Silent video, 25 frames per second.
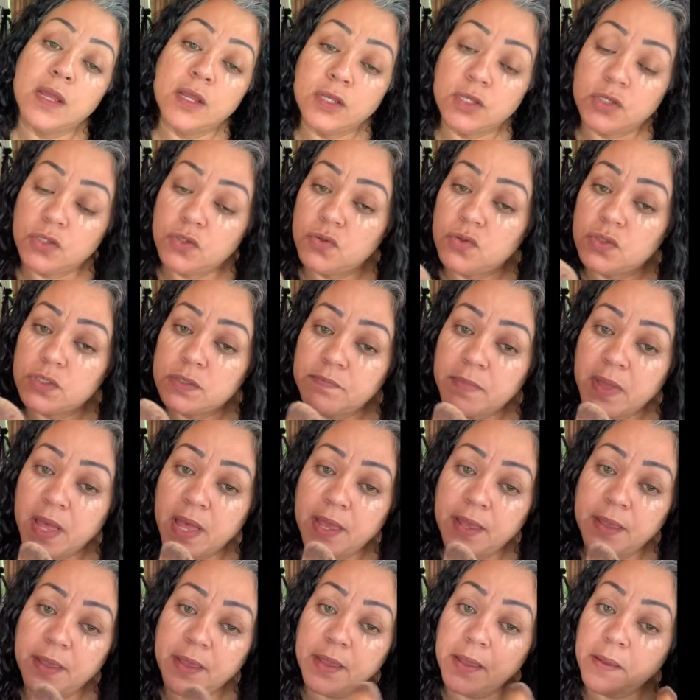use
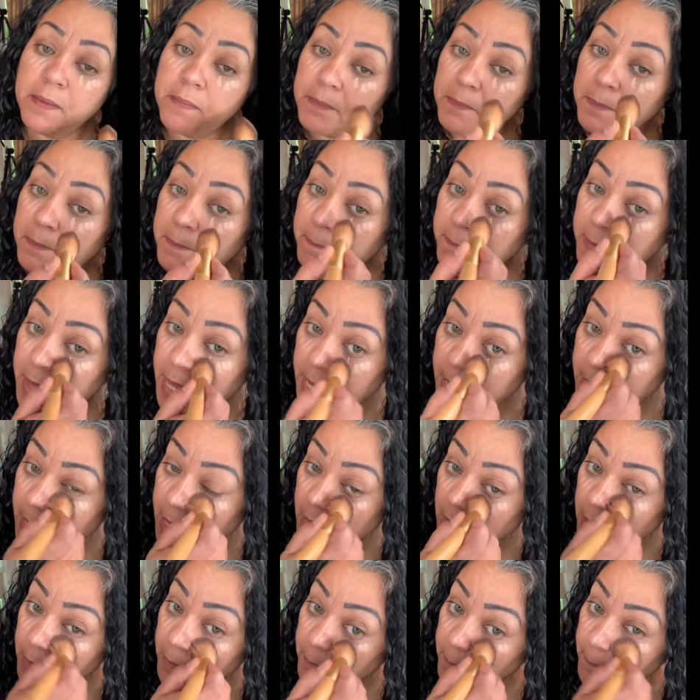my
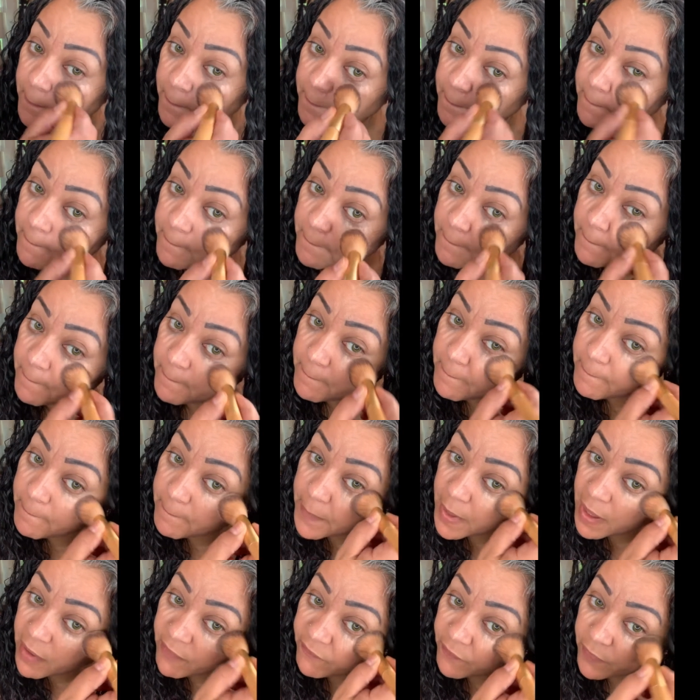makeup
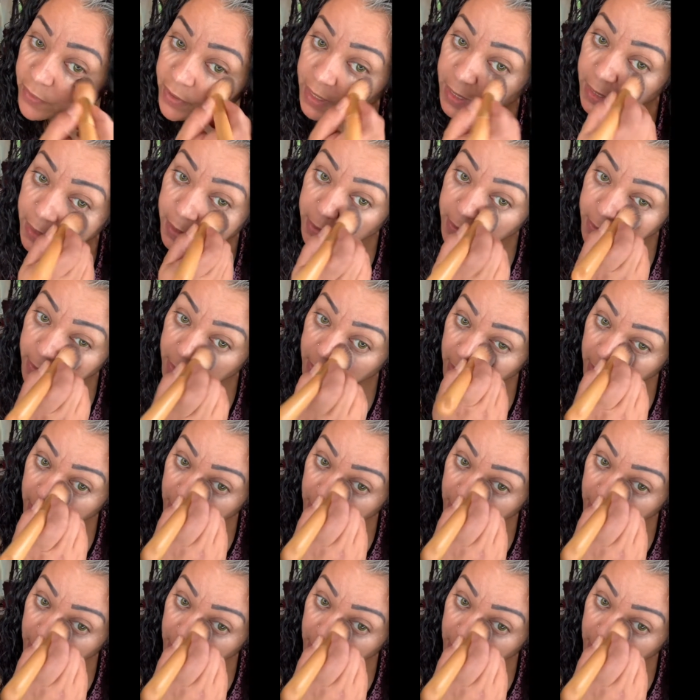buffer here.